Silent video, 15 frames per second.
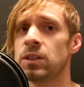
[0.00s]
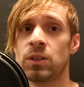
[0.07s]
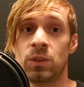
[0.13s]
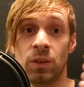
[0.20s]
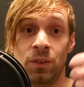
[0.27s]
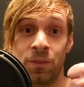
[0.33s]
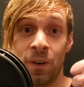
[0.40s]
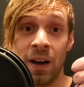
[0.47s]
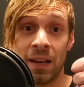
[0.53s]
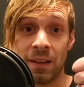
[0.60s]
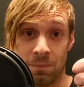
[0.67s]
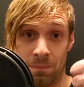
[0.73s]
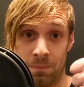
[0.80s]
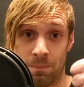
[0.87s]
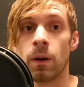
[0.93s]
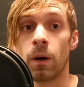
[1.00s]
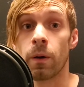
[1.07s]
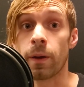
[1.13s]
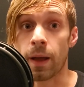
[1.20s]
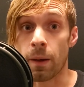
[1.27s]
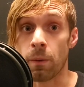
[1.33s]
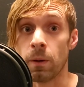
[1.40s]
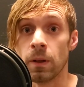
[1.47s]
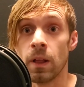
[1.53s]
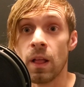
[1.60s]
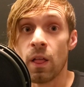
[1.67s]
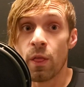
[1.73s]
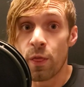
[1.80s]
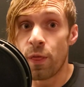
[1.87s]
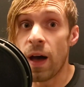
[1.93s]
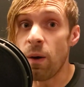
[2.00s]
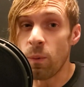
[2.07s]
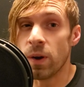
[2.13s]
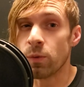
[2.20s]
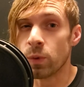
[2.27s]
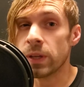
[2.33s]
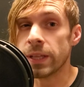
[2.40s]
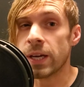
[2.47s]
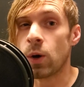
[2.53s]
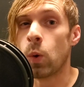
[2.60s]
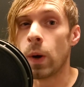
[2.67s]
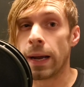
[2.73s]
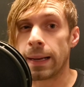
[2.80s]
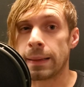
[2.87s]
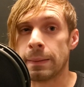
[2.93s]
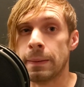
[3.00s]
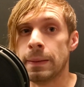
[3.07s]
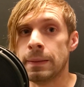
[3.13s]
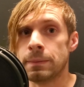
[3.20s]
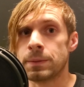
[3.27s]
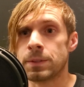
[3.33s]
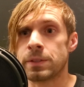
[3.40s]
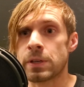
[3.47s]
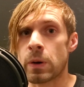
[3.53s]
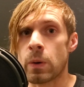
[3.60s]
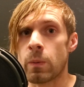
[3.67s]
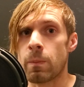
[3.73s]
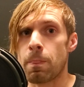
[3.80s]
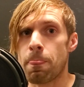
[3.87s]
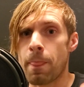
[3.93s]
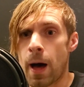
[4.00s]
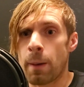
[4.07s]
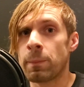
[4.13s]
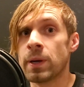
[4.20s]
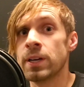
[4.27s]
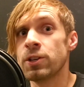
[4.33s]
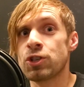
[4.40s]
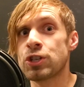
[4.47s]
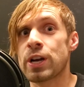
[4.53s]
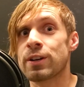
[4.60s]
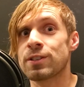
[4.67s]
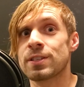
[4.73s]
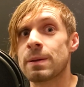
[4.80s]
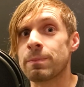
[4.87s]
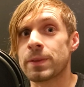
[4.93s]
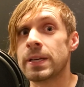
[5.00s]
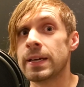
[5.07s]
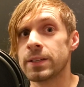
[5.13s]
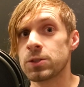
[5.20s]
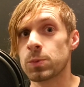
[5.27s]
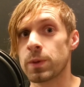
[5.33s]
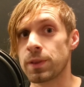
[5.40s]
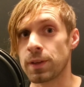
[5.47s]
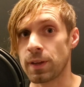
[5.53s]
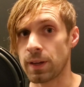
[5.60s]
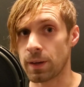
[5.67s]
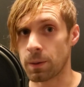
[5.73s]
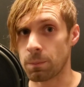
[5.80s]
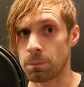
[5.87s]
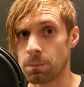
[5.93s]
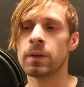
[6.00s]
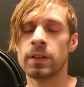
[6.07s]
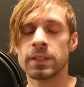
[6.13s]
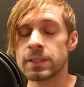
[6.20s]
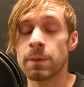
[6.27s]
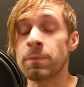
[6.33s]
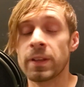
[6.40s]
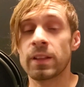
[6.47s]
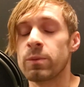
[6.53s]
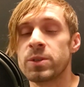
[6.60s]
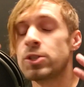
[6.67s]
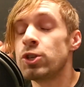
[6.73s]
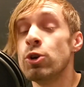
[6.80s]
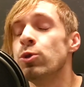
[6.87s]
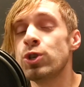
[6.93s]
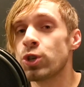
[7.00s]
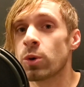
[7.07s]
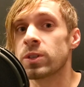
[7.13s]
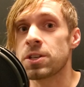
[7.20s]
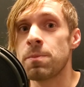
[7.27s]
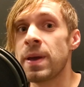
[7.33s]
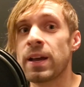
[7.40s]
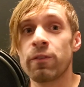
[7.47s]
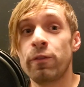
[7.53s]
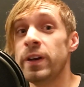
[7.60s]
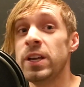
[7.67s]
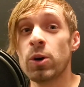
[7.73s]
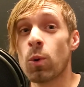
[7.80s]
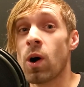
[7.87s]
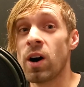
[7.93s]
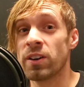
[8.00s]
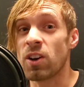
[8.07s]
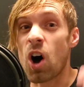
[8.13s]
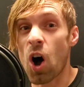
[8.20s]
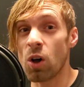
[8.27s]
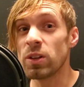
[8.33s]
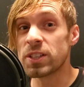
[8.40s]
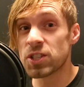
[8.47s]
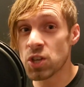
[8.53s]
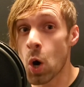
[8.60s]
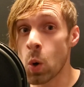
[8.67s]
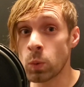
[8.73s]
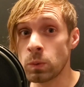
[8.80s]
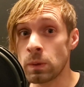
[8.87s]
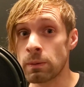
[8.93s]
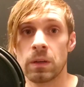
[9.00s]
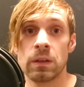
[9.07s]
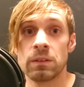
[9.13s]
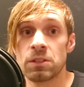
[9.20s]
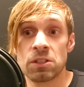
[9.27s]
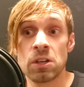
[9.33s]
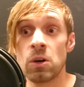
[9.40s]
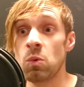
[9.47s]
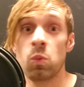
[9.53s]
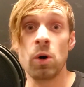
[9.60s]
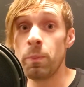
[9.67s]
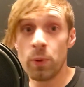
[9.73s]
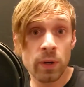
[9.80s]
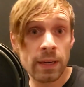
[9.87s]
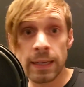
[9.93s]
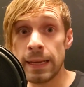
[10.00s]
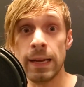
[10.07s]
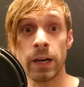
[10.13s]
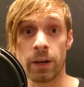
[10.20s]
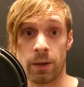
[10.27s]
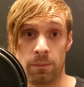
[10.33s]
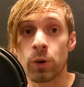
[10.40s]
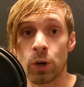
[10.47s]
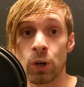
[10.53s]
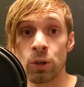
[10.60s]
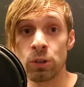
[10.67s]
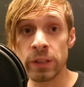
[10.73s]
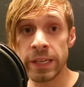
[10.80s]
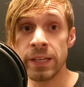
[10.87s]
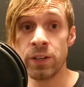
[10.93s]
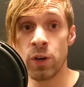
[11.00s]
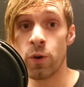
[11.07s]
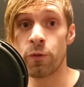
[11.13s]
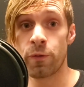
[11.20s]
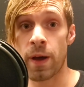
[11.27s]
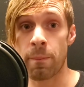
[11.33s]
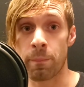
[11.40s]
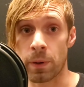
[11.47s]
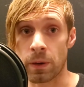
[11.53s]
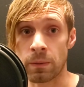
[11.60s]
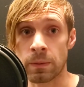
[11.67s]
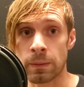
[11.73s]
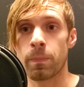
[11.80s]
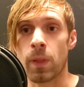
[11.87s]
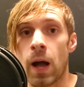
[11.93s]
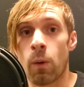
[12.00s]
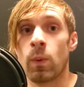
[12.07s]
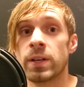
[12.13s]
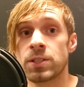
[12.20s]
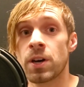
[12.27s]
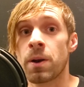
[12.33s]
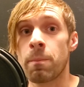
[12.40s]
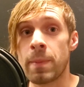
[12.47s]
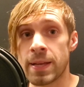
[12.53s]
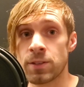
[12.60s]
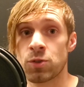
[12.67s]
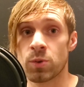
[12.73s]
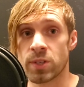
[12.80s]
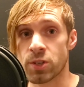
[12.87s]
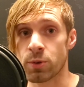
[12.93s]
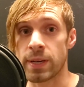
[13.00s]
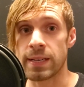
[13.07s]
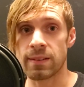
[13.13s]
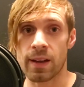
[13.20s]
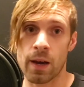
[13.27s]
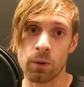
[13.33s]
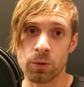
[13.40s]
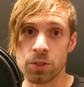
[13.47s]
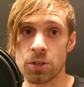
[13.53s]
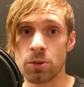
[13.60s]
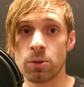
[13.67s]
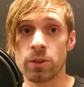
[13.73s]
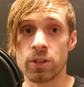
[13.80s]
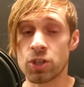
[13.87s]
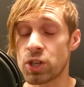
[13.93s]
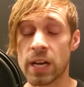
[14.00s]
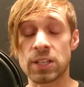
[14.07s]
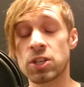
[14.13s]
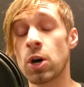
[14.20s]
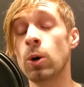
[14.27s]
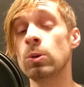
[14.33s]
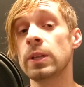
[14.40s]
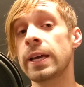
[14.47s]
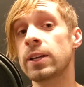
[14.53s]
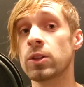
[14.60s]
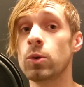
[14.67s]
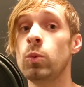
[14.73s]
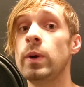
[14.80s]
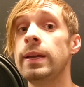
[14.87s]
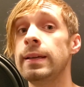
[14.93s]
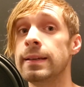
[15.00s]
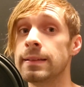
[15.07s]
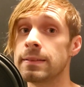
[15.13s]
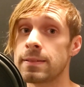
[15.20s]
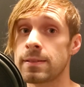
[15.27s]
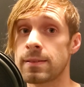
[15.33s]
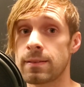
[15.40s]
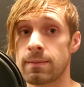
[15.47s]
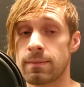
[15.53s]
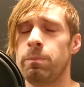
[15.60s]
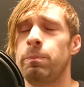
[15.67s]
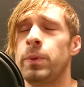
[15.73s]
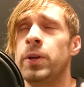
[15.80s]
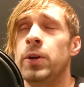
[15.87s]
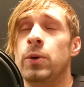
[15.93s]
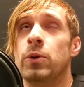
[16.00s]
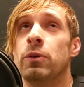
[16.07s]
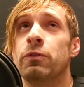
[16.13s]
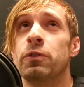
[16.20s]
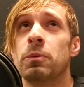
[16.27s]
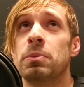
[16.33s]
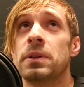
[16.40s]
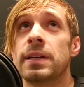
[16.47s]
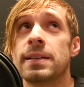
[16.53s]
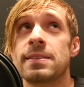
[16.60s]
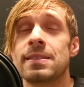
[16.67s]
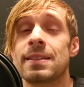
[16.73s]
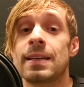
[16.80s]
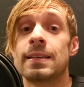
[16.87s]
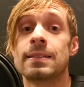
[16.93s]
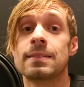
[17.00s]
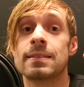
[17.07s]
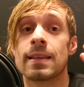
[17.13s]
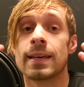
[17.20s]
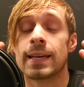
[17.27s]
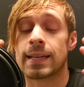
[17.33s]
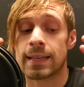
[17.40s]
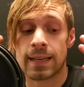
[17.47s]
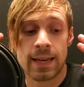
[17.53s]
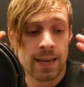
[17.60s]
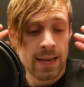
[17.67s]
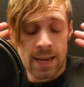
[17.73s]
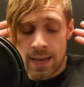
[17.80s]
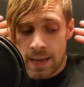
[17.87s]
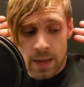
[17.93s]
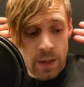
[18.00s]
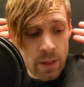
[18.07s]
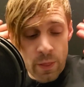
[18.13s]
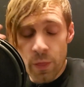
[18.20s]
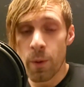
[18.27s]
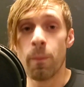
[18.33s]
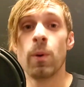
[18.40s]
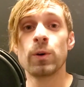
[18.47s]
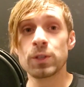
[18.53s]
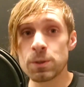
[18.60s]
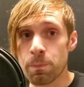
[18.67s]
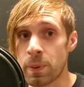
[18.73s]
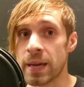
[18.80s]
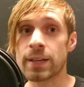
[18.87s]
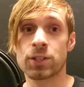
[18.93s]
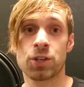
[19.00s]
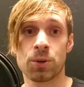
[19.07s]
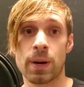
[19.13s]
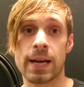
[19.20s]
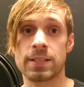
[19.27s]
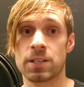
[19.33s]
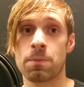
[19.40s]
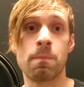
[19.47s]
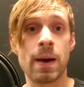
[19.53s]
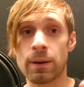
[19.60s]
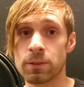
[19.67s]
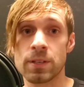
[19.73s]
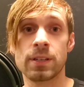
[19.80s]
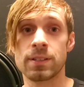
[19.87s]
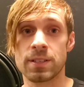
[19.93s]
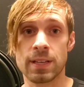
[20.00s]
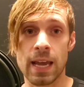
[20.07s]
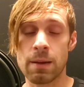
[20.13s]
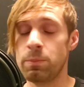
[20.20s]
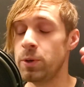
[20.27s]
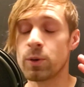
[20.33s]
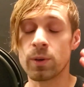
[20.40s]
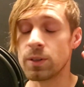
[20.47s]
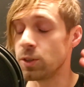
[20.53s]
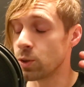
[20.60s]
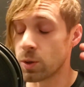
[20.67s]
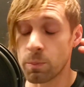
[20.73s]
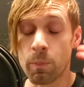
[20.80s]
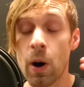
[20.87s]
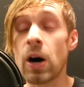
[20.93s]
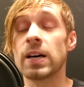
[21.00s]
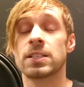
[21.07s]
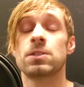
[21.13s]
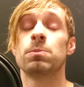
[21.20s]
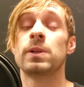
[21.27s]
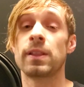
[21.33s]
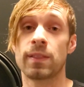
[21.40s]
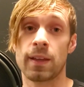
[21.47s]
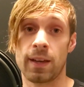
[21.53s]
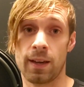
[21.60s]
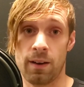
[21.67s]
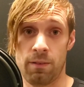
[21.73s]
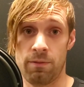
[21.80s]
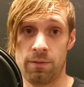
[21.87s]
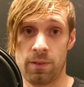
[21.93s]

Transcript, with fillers: Good fun. Okay, well, that went really quick. So I'm going to share something else with you here. Something that was too short to make a video on all its own. So we'll put it here. Early in November, I went on a men's retreat out to the Chateau Lake Louise. Beautiful place. It's like the most picturesque mountain escape you could you could possibly think of.